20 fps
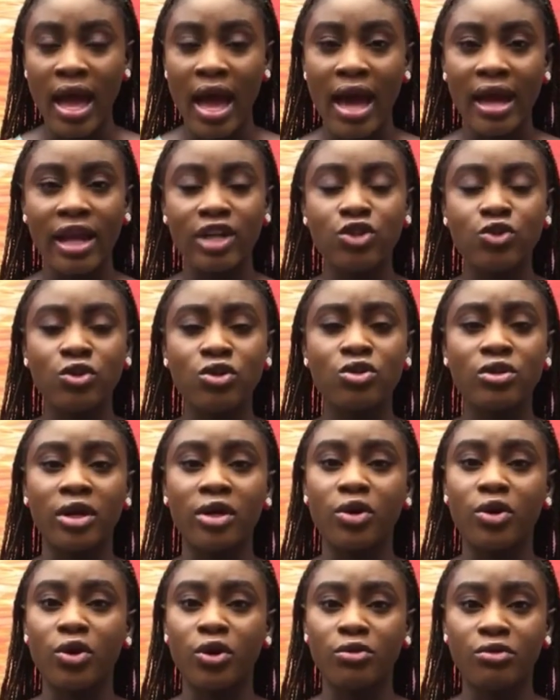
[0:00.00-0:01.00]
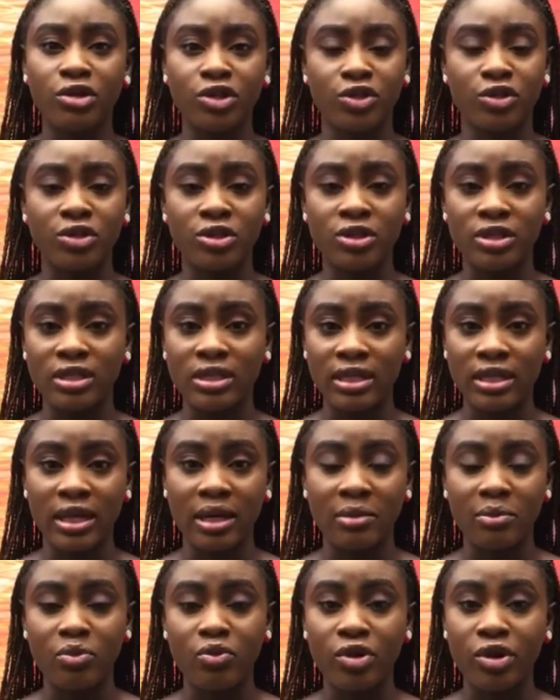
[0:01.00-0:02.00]
And I just want to encourage you today
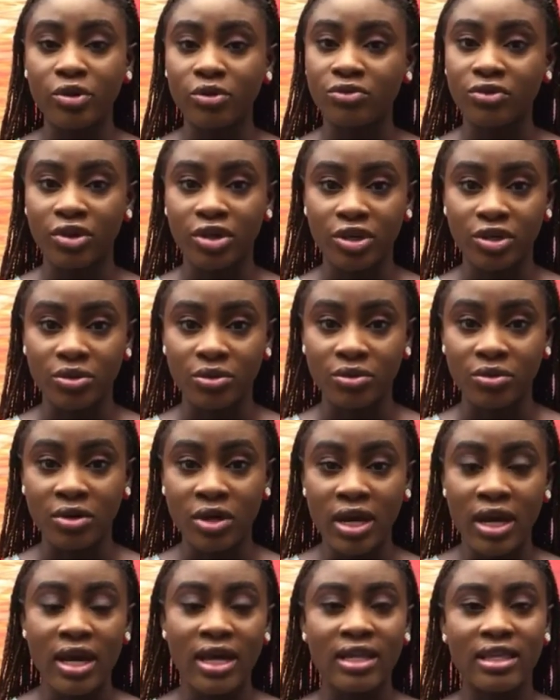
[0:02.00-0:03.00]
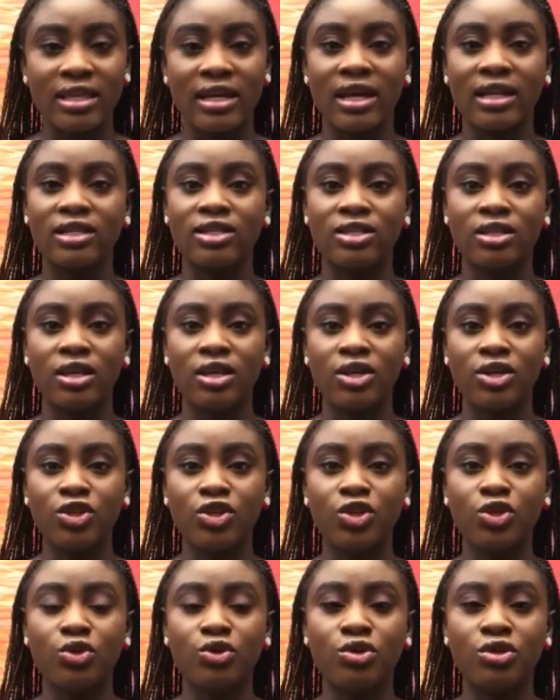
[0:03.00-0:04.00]
and pray over you that
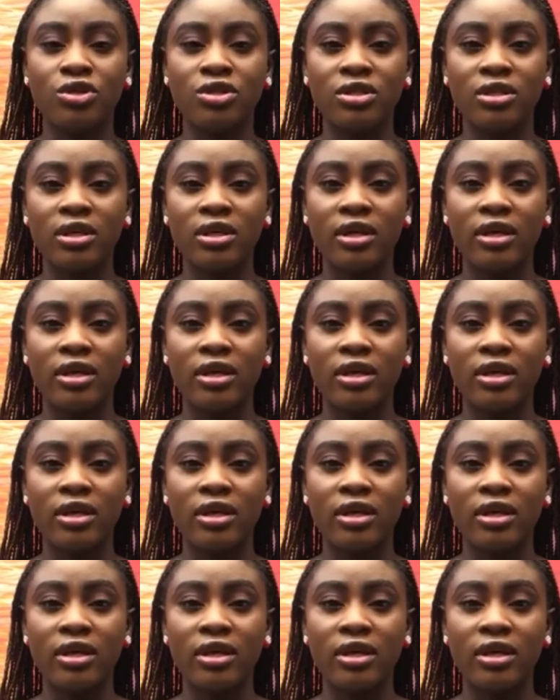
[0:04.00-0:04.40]
you'd